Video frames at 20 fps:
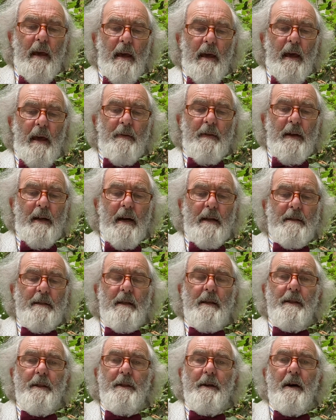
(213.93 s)
In the
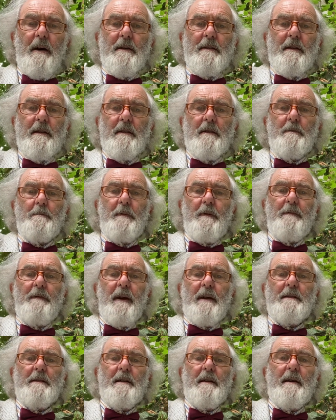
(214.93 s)
1930s,
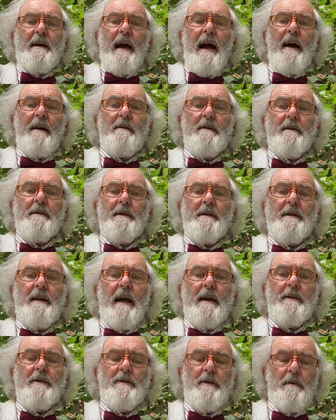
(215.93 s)
Professor Harold
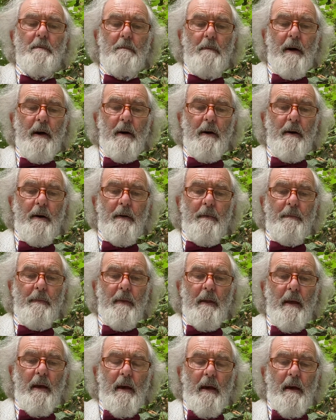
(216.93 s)
Saxton Burr
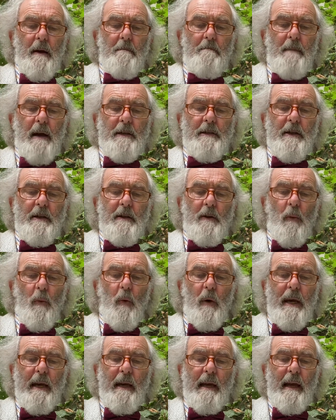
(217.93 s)
measured
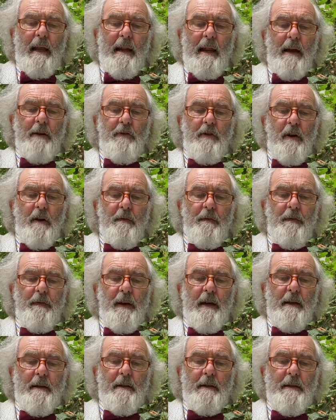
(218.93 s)
weak electric
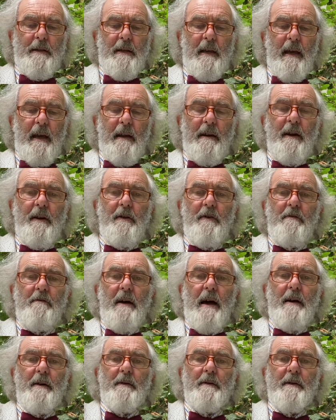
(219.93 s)
fields in and
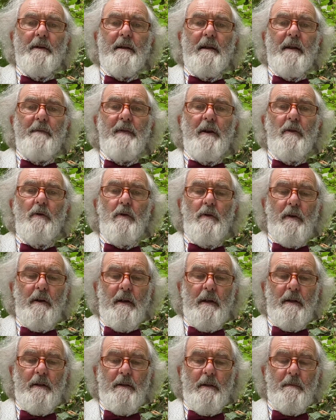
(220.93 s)
around living
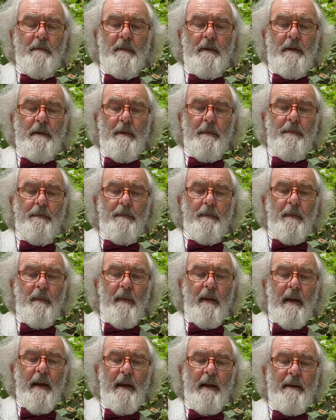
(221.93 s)
organisms.
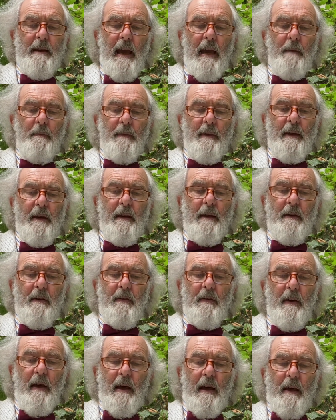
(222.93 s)
He named
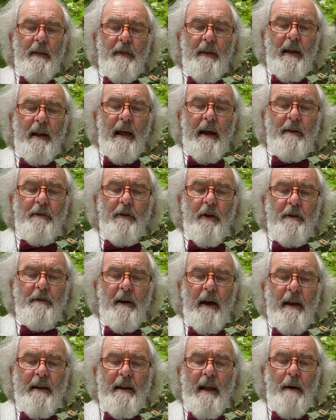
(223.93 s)
these the
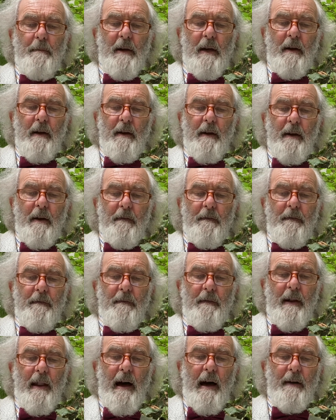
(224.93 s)
electrodynamic
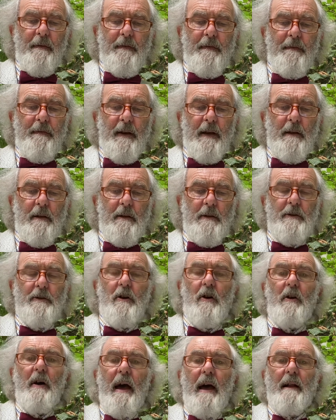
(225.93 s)
life fields,
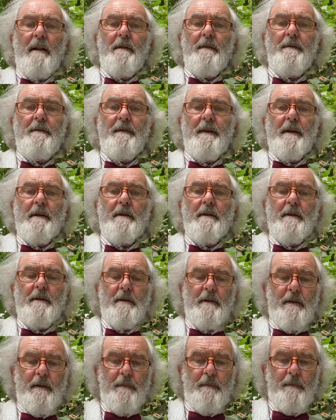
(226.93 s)
or L fields.